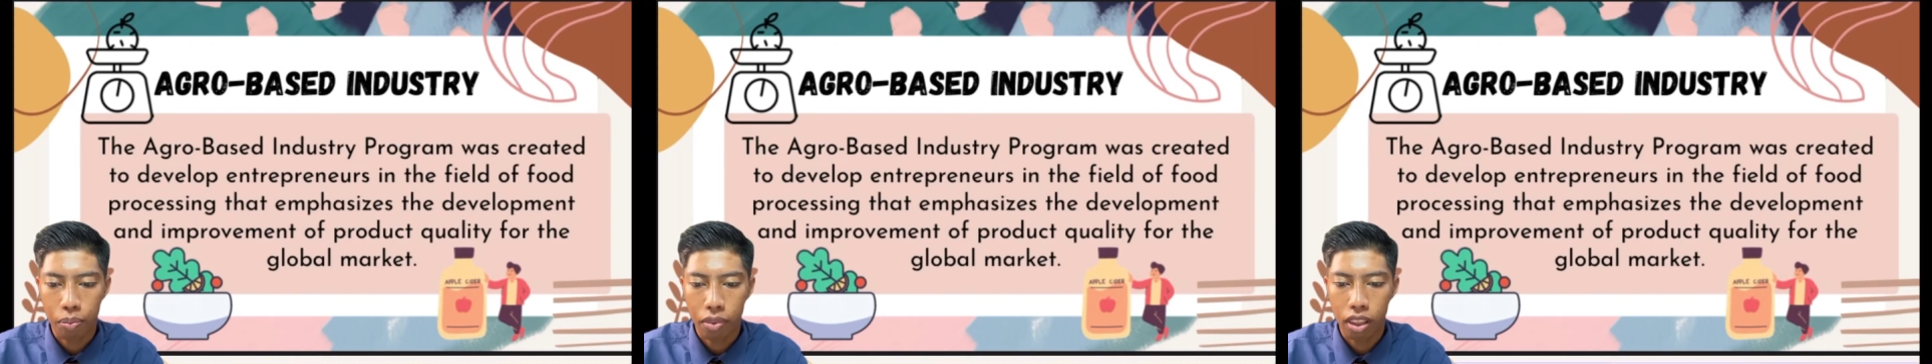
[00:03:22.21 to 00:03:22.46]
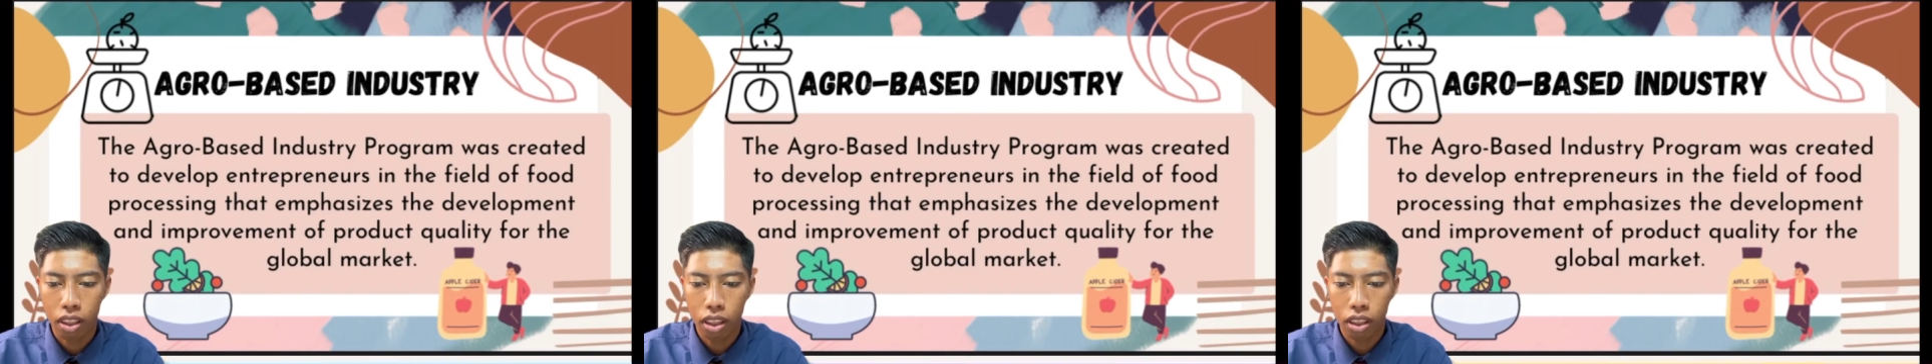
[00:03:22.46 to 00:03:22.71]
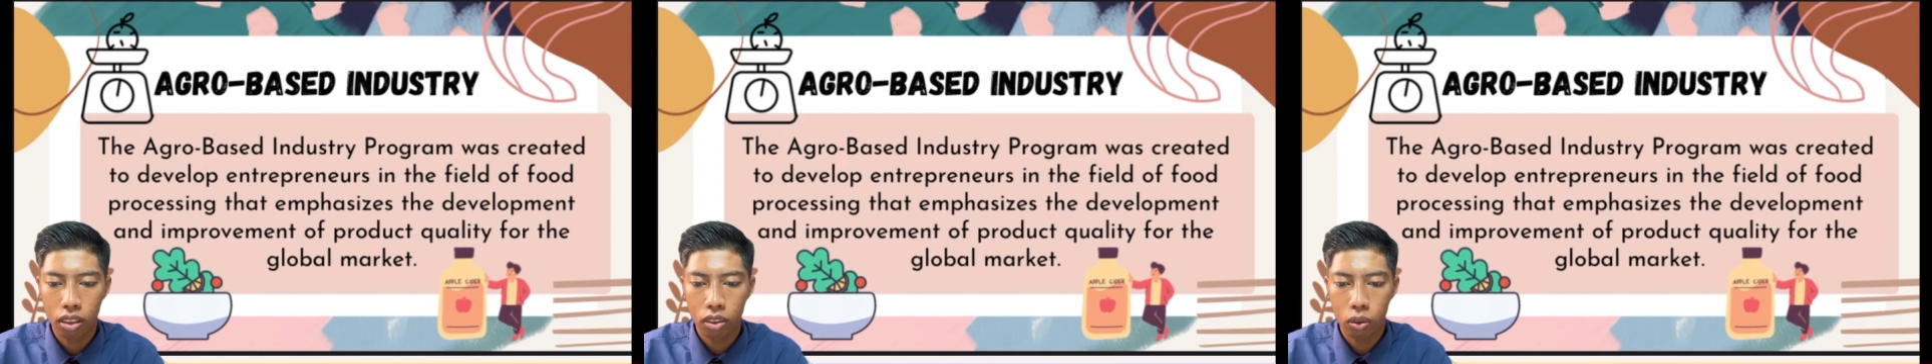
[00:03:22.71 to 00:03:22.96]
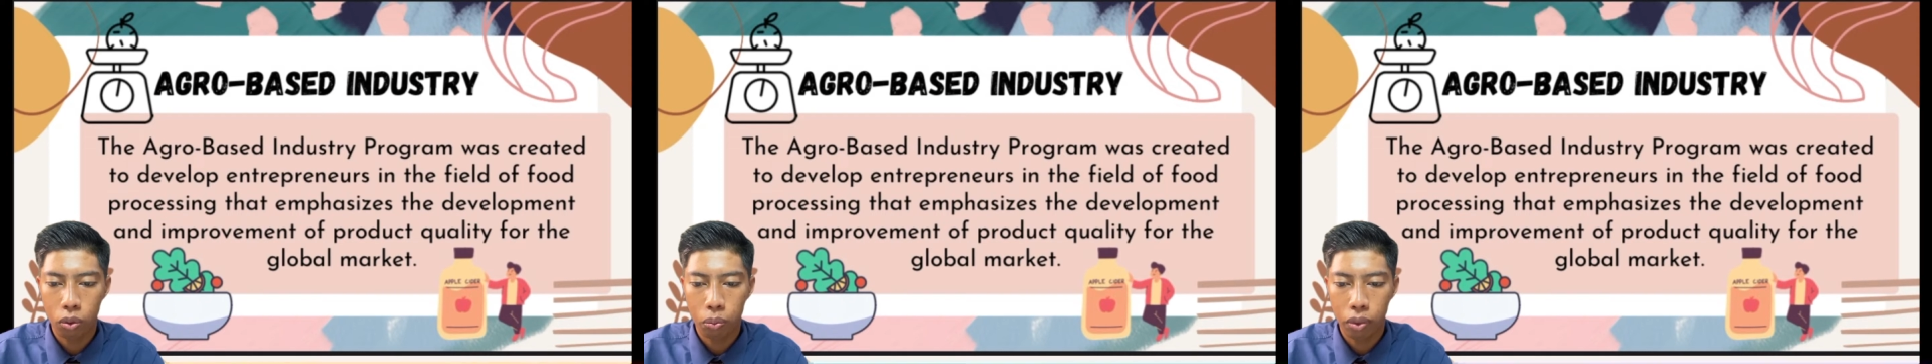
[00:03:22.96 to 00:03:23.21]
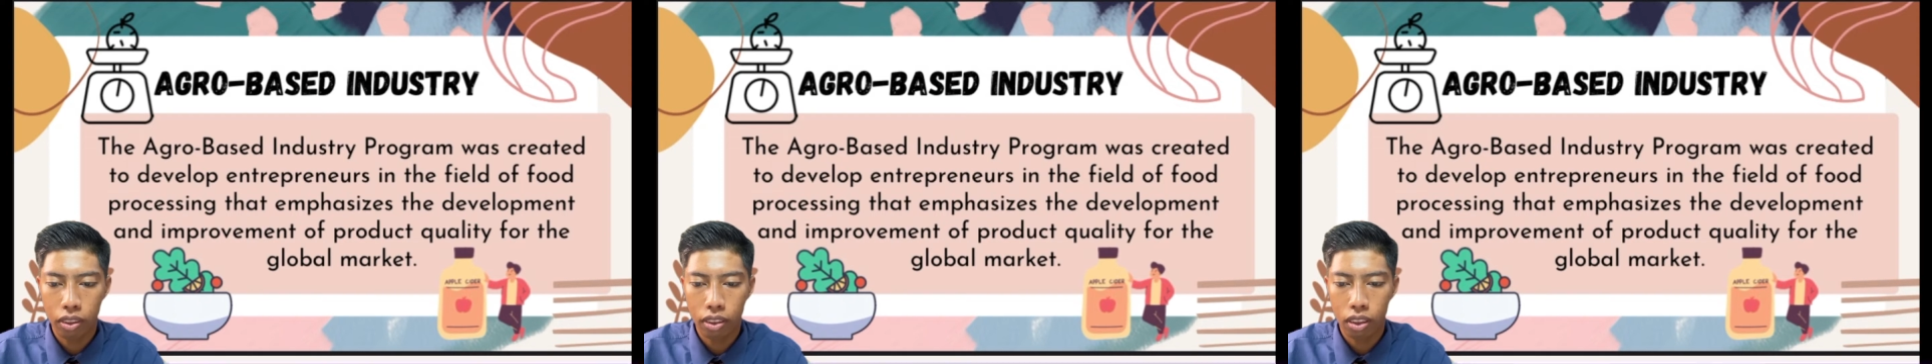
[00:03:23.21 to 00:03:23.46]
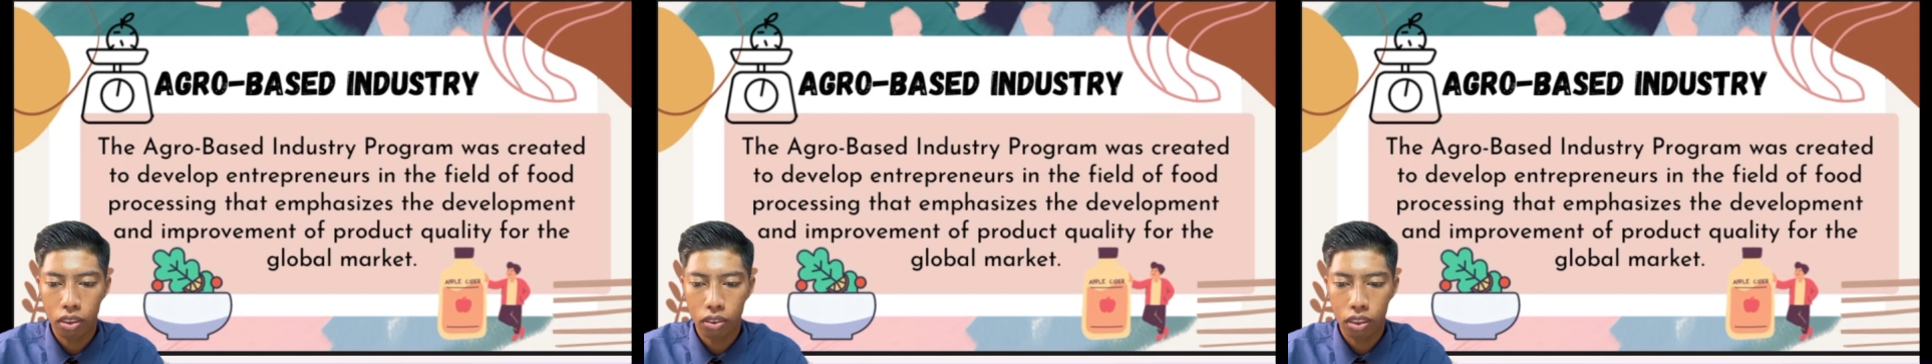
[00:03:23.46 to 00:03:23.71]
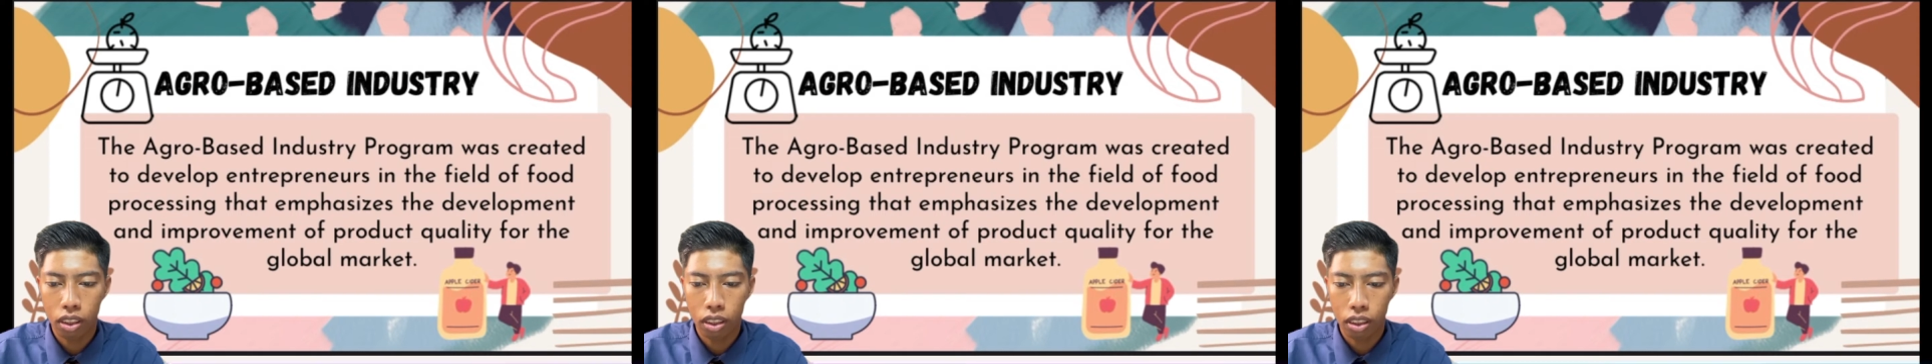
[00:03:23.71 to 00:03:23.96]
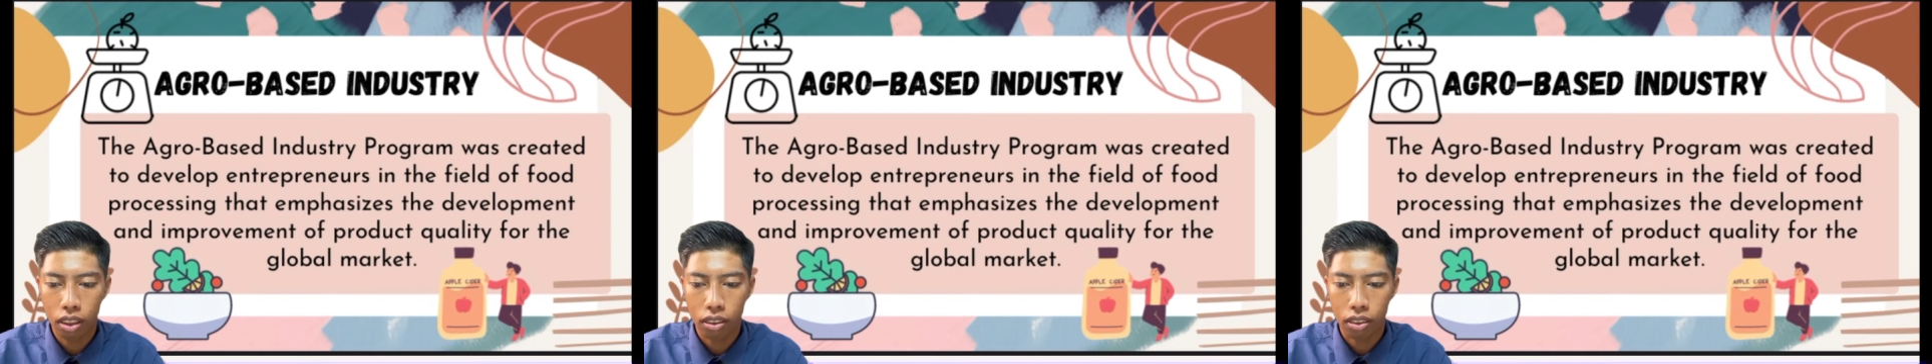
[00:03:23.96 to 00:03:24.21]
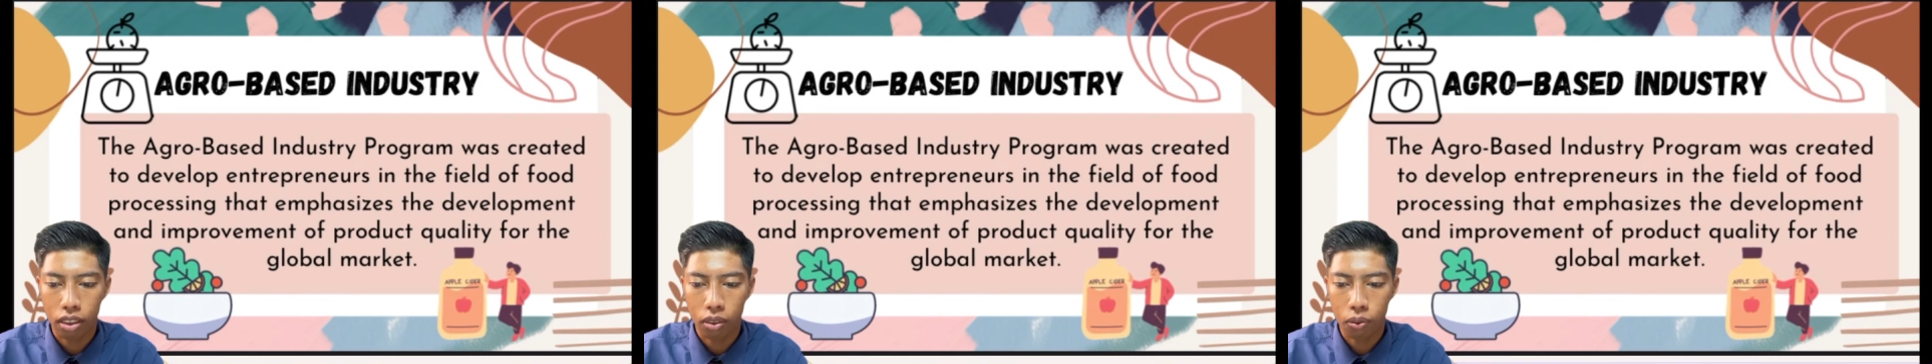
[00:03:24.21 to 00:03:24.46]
The agro-basic industry is a